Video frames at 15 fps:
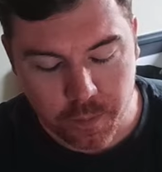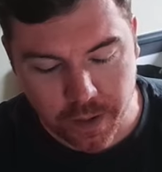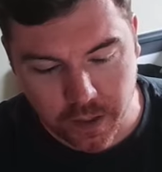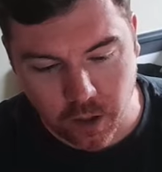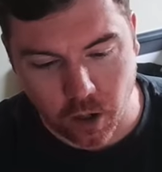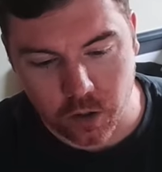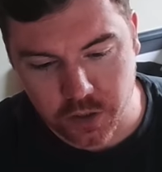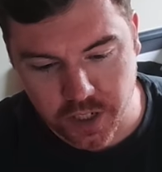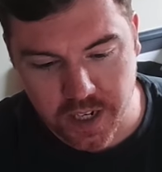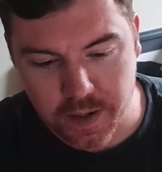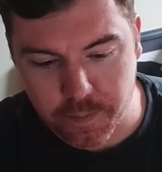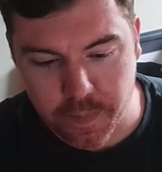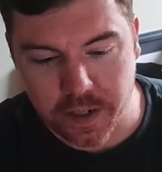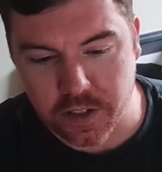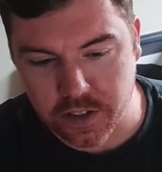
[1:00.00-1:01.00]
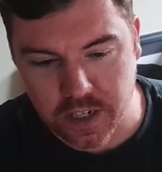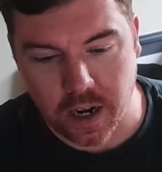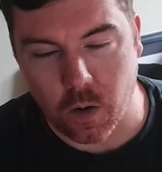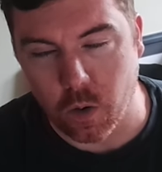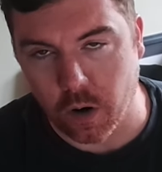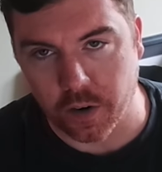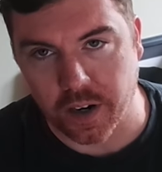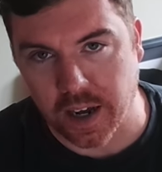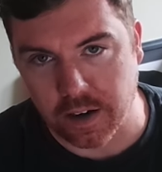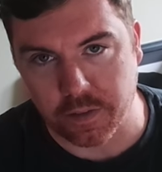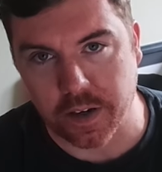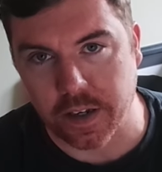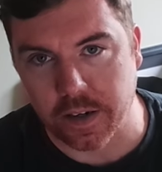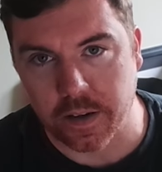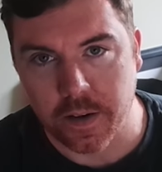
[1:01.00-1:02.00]
because he missed out on
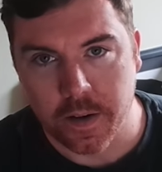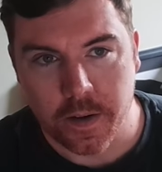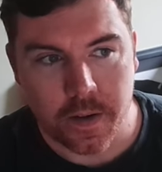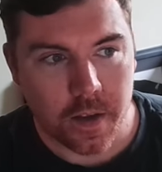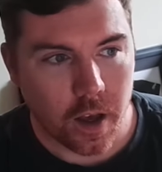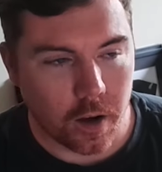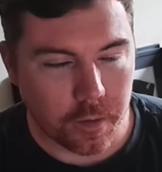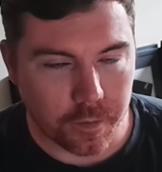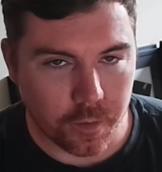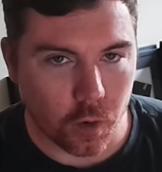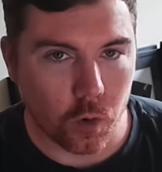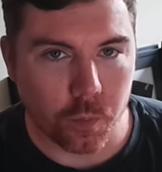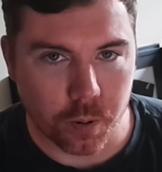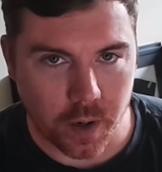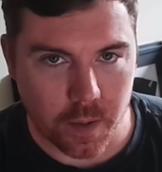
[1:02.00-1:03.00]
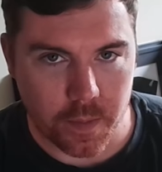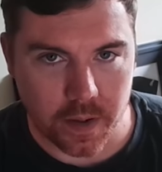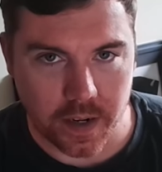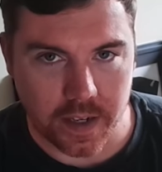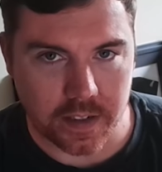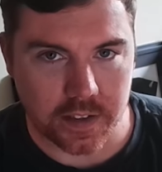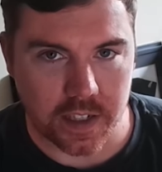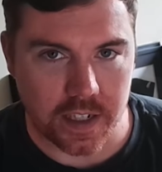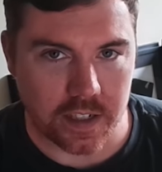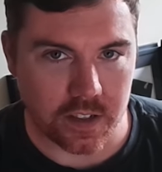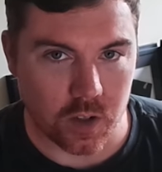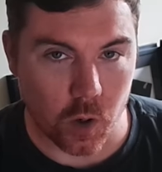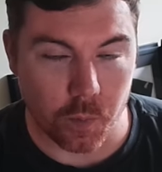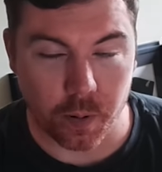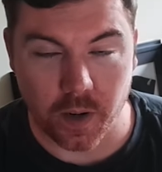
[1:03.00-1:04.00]
having a full Premier League
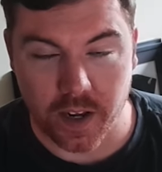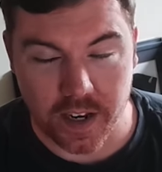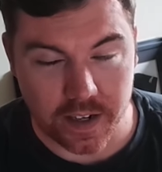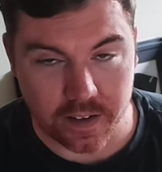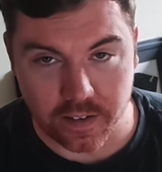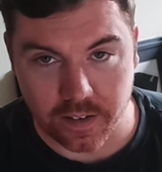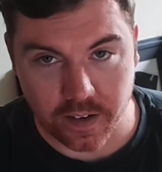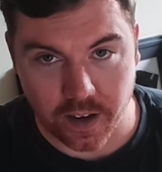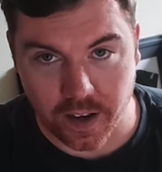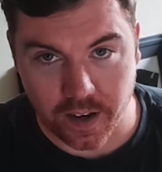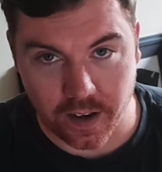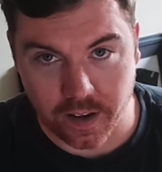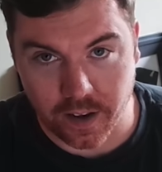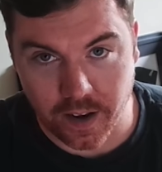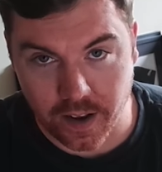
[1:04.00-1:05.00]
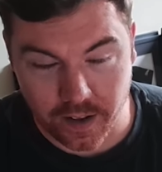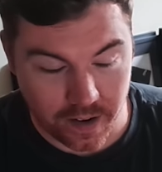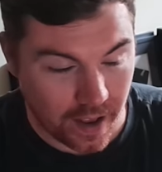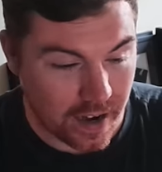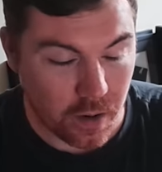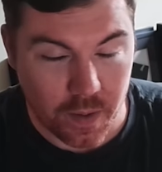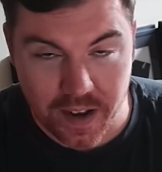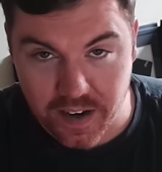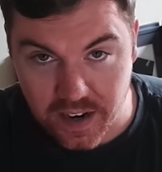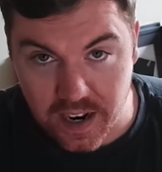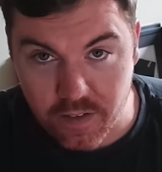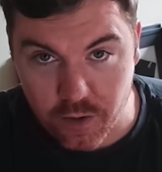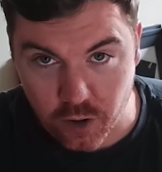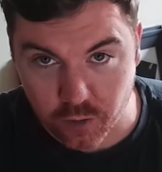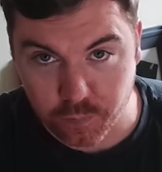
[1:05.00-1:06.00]
season or playing anywhere
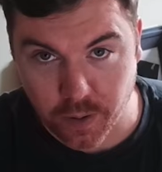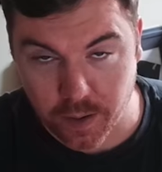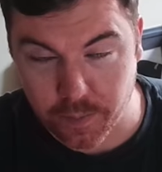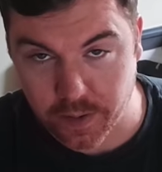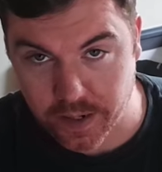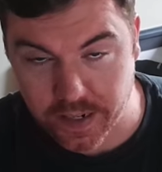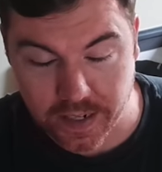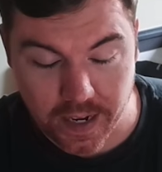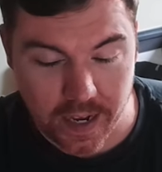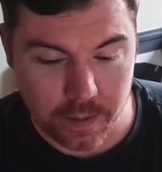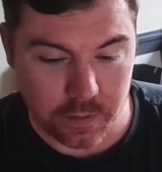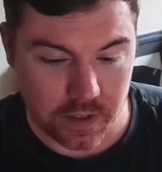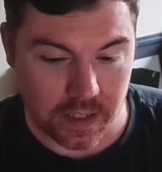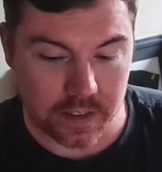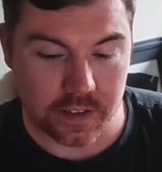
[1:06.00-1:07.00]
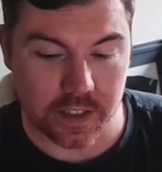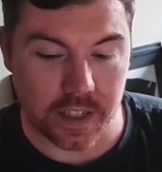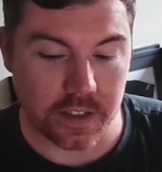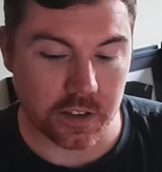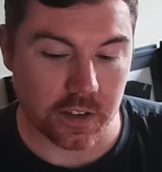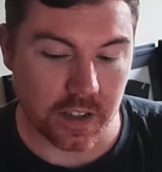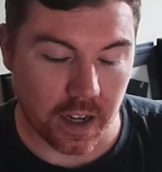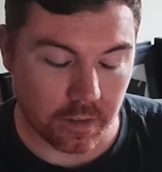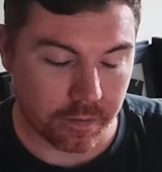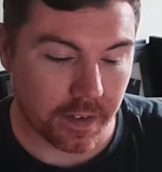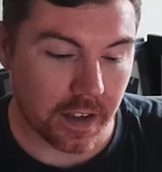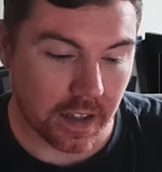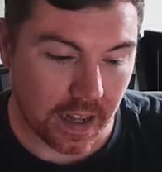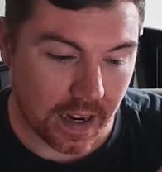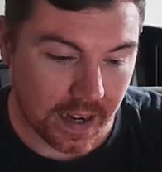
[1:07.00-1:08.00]
near enough Premier League games last season, I
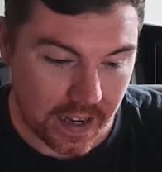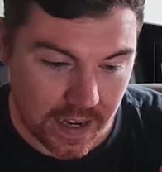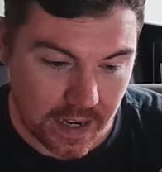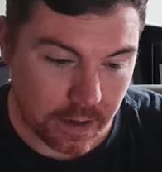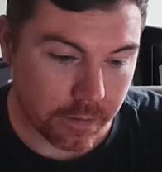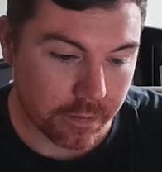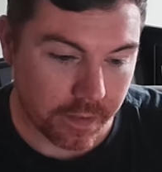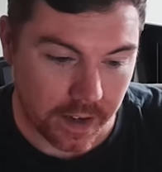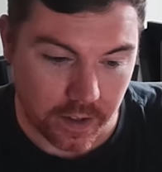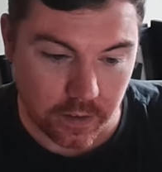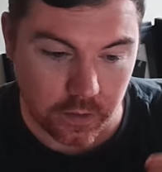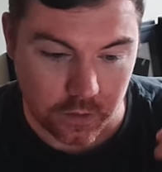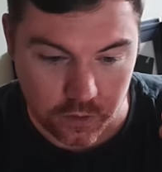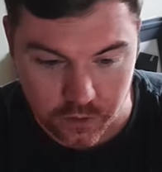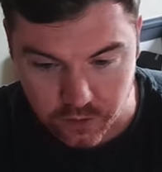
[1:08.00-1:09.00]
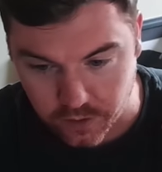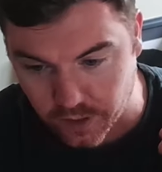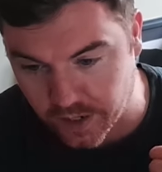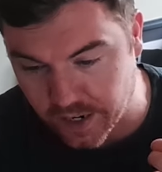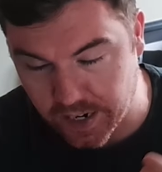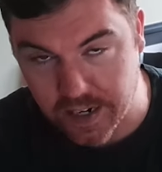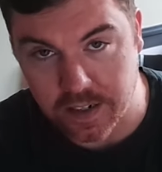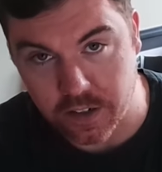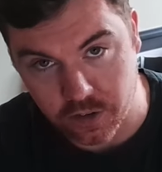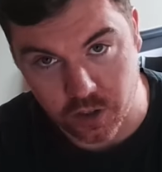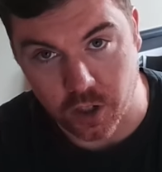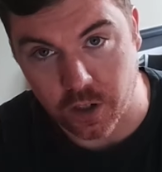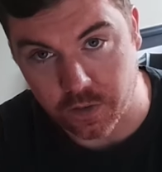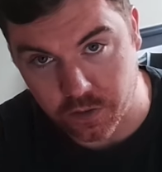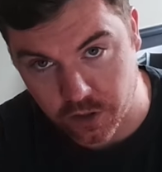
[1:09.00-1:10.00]
feel like he feels that he
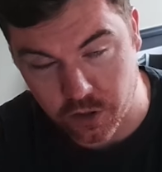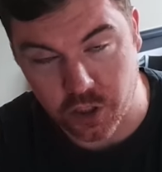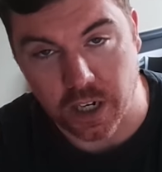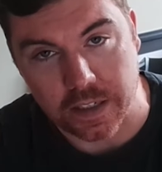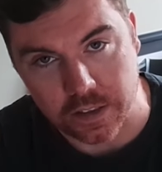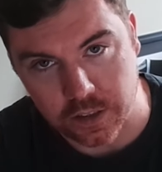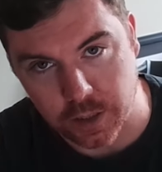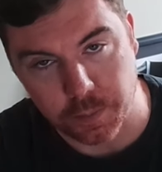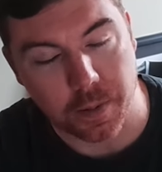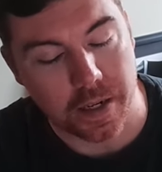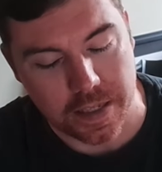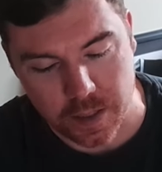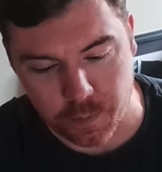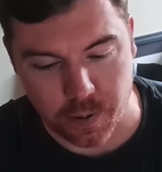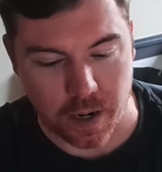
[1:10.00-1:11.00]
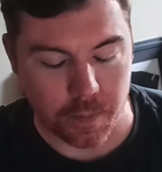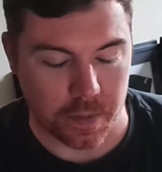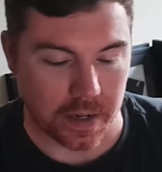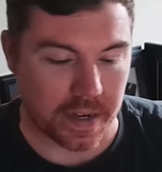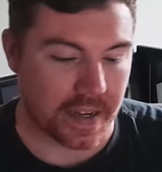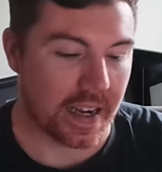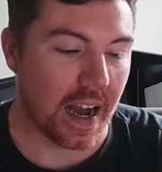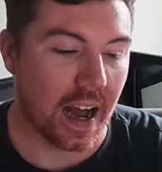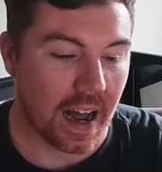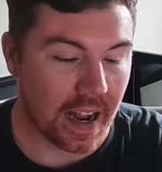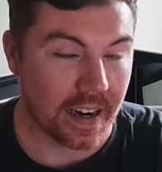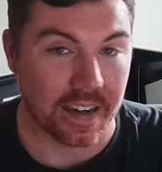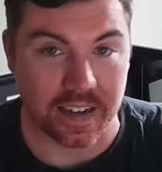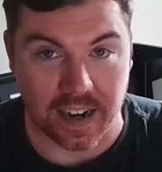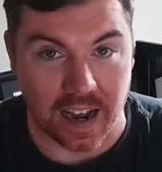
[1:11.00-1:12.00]
deserves the chance to play in the Premier League.
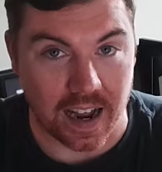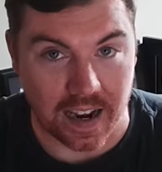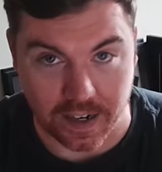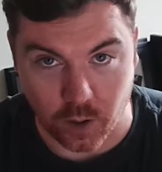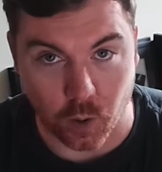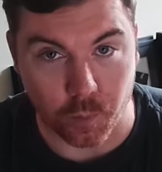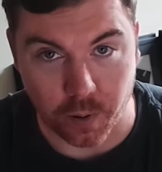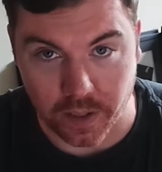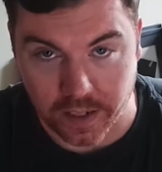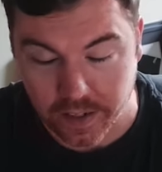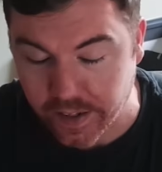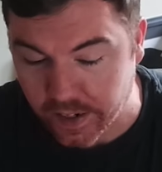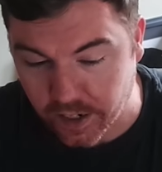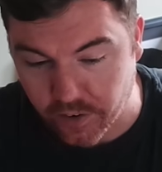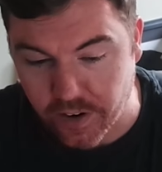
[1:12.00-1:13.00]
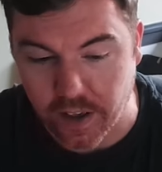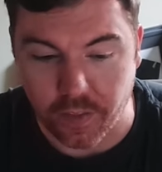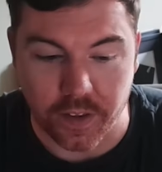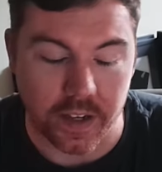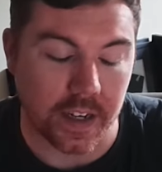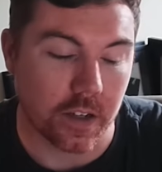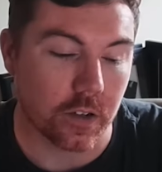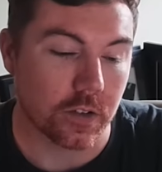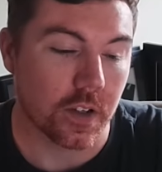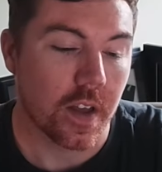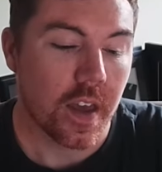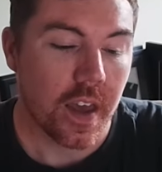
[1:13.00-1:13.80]
And I completely agree. I think he does.